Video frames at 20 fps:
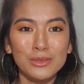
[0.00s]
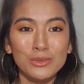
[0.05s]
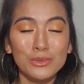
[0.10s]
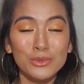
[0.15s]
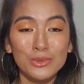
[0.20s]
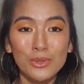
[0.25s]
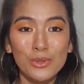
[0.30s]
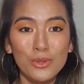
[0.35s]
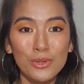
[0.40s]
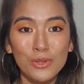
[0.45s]

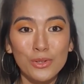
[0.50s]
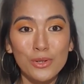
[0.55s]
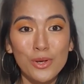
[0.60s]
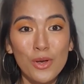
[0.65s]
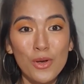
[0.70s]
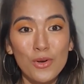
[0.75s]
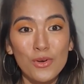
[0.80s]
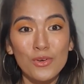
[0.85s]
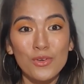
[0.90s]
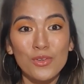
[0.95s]
So
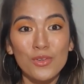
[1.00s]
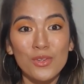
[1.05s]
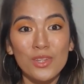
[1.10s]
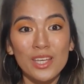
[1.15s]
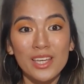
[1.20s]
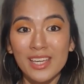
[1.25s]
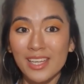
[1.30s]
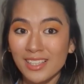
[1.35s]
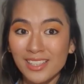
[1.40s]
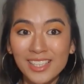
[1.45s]

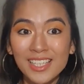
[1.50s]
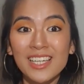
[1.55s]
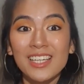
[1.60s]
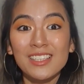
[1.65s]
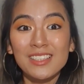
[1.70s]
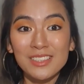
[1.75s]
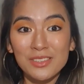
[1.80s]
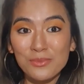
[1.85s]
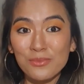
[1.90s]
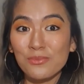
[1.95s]
it
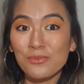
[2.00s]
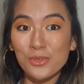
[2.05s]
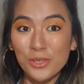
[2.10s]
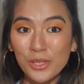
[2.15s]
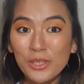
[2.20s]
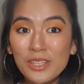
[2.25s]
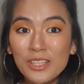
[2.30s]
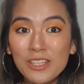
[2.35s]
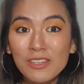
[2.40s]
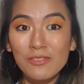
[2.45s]
can
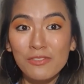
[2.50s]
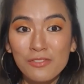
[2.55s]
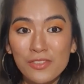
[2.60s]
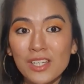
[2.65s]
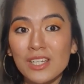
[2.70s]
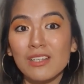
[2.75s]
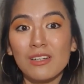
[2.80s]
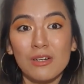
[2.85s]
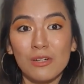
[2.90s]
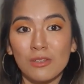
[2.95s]
really fit
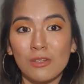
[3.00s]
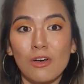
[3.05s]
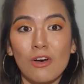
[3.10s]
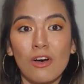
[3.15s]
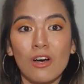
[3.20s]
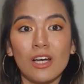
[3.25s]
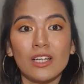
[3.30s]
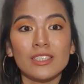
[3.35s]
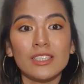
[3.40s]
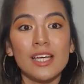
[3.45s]
a
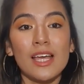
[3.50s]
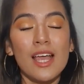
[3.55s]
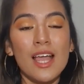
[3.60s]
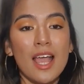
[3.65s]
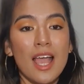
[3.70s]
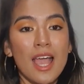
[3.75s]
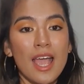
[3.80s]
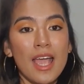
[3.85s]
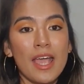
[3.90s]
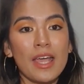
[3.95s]
lot,
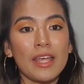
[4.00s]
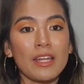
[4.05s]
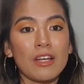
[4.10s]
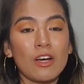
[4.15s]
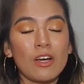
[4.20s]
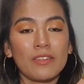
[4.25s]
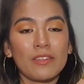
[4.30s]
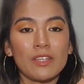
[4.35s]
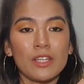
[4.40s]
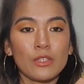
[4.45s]
and I
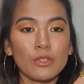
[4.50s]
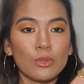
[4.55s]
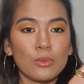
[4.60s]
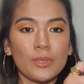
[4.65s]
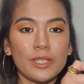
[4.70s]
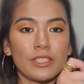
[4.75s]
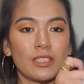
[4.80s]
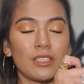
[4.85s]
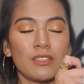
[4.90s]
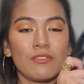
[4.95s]
think the
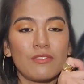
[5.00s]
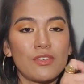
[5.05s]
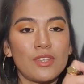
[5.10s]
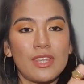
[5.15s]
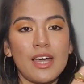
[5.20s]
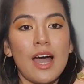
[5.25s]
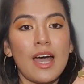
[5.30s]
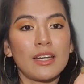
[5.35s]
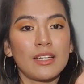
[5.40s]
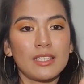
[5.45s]
reason for
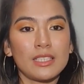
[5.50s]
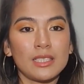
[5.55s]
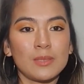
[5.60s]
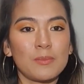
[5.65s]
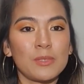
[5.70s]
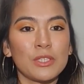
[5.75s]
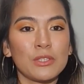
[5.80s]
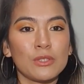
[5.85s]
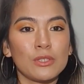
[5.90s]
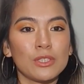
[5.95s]
that is
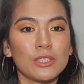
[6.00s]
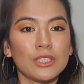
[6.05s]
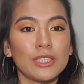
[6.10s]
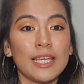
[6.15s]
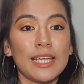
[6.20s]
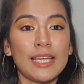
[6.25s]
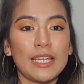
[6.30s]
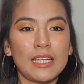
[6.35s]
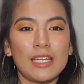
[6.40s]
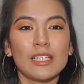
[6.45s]
because
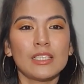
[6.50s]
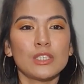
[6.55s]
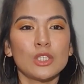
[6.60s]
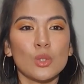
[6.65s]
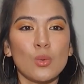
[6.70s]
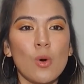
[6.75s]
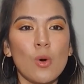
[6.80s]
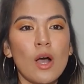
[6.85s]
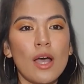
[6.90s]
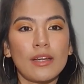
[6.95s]
it is
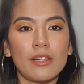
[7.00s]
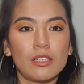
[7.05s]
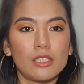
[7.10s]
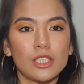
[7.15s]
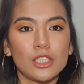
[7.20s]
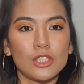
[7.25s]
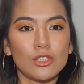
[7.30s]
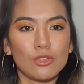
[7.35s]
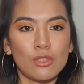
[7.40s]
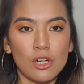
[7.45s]
quite
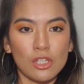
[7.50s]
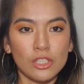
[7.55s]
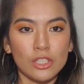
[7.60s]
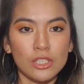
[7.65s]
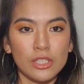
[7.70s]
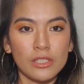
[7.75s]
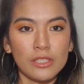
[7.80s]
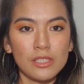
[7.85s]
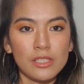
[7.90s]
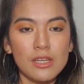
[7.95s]

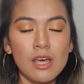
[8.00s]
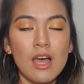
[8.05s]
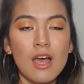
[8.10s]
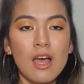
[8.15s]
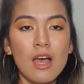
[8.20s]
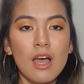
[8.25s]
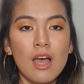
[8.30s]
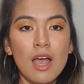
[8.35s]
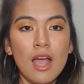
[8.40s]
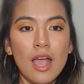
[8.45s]
unstructured,
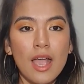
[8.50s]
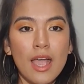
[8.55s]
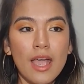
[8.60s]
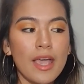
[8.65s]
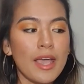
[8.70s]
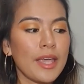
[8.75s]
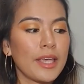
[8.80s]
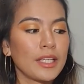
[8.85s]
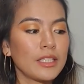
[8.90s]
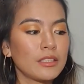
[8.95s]

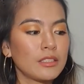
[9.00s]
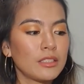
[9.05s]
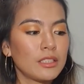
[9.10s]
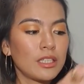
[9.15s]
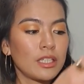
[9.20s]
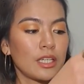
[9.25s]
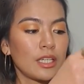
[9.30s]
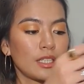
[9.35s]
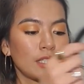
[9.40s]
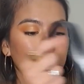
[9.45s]
and
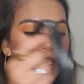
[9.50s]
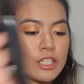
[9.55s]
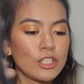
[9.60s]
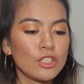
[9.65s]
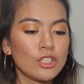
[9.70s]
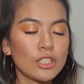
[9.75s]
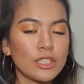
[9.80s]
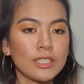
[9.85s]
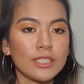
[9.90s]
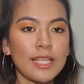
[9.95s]
it can
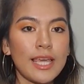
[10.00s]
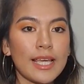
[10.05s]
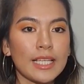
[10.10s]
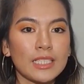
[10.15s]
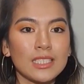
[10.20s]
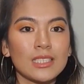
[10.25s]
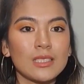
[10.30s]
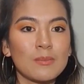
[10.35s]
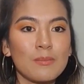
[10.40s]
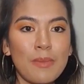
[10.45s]
just
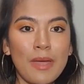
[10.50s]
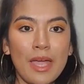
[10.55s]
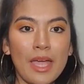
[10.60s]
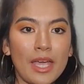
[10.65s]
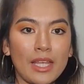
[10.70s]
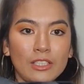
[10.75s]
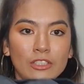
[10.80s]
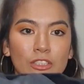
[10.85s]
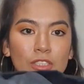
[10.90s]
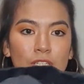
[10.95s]
expand
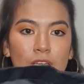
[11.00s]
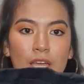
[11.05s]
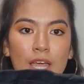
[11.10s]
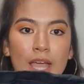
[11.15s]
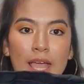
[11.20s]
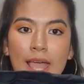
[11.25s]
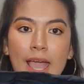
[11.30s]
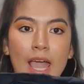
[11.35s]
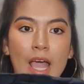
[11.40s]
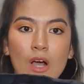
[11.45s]
to
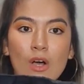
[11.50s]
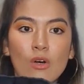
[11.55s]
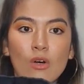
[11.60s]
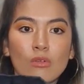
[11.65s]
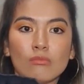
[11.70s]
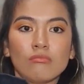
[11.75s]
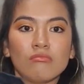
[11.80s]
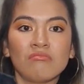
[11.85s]
how